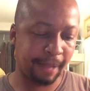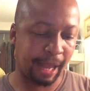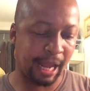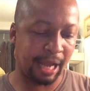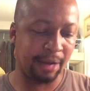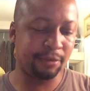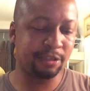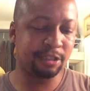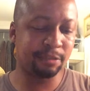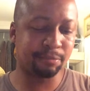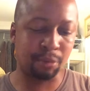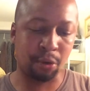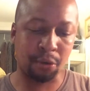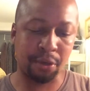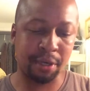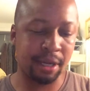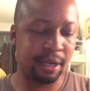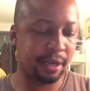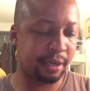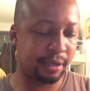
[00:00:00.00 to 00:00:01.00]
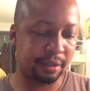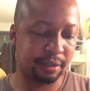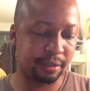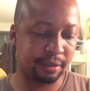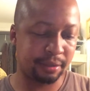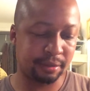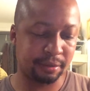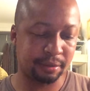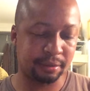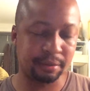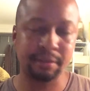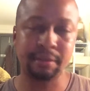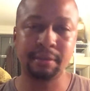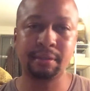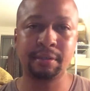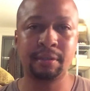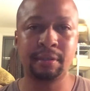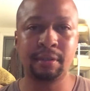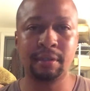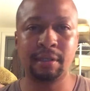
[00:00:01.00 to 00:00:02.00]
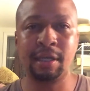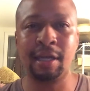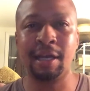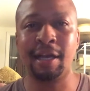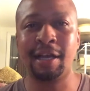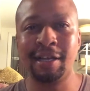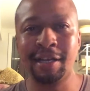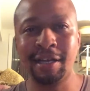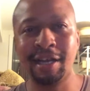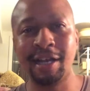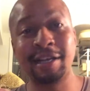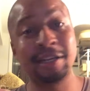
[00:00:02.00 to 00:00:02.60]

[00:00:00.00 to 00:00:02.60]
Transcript: I was a broken egg. I